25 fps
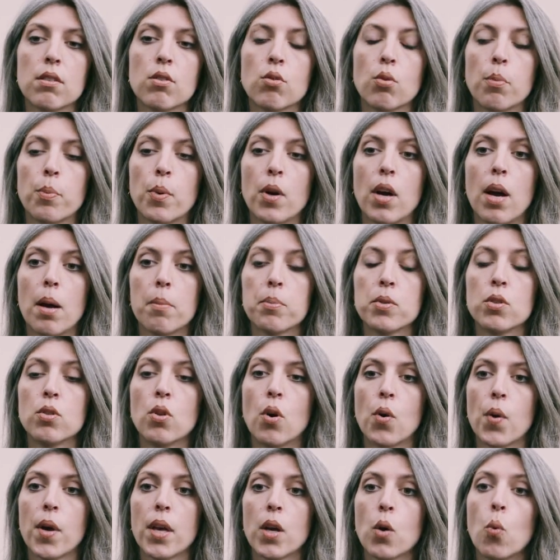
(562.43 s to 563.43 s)
so perhaps
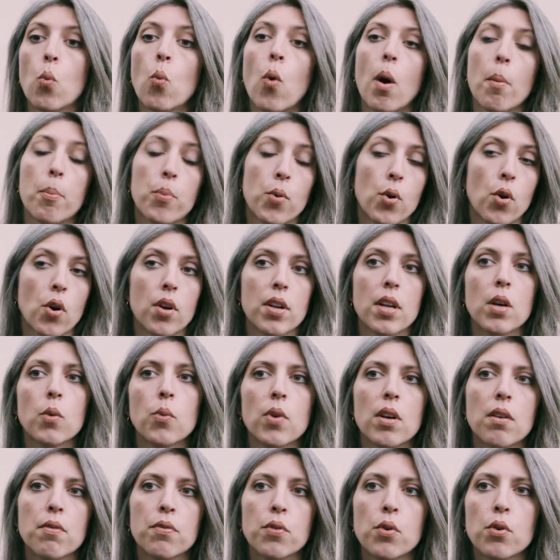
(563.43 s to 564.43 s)
knowing what product
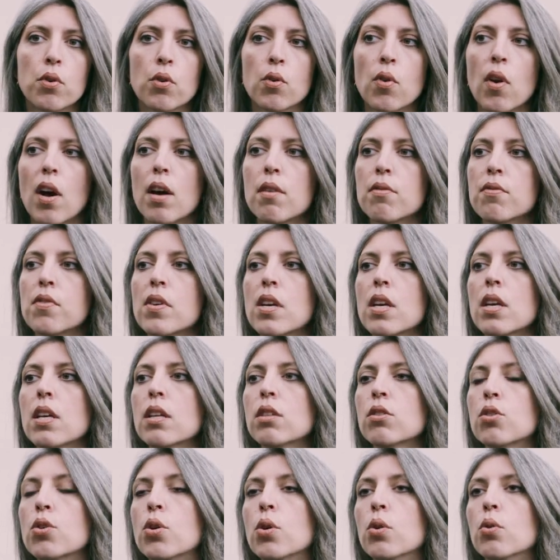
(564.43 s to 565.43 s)
we are
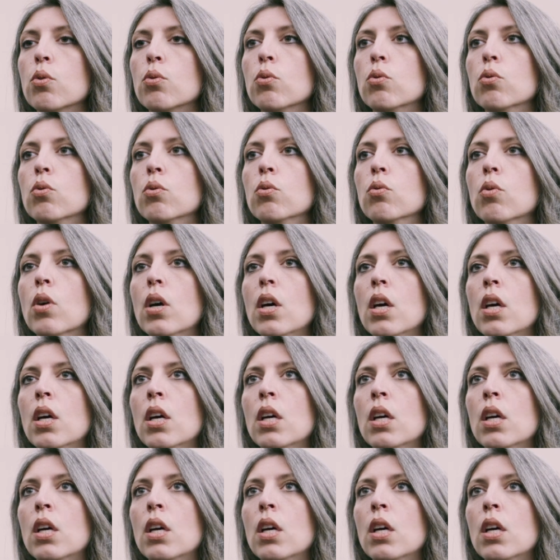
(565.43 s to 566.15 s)
photographing, to